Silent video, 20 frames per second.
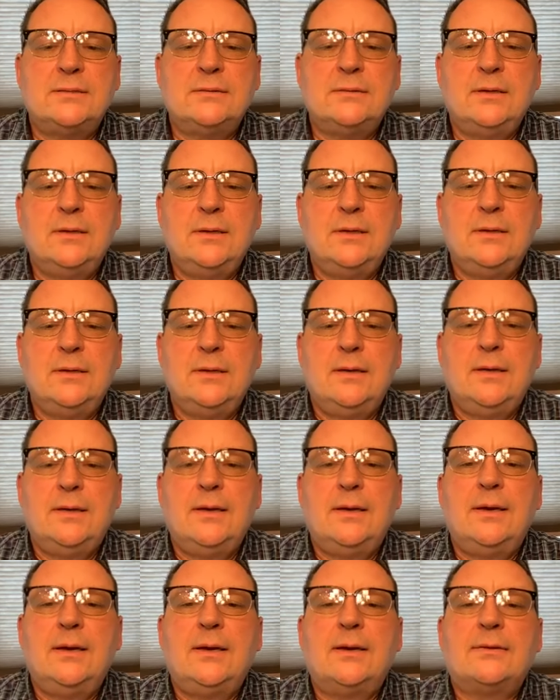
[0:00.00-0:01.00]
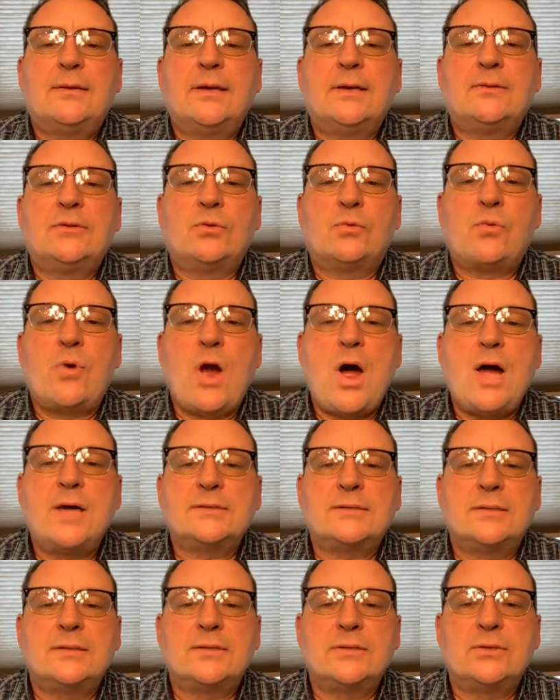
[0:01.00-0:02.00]
and I think the
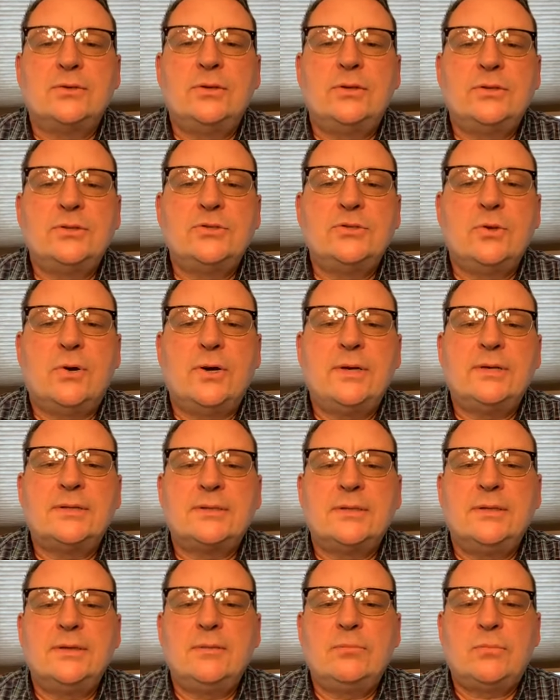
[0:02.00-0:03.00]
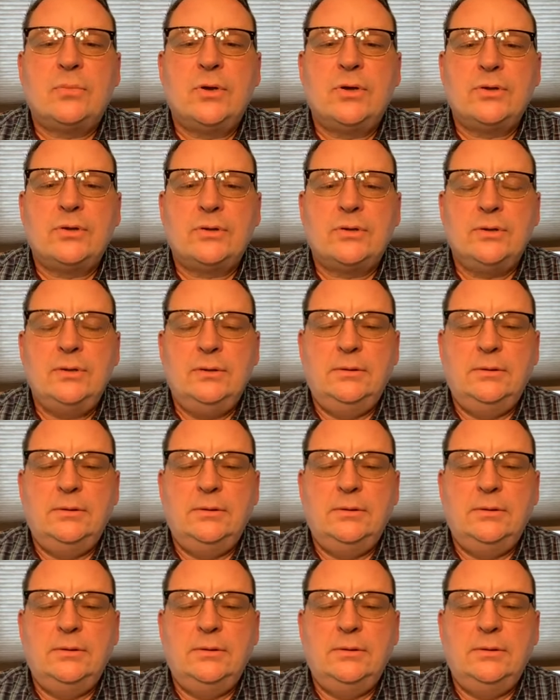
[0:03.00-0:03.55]
Rosses are going to join us, and then Brother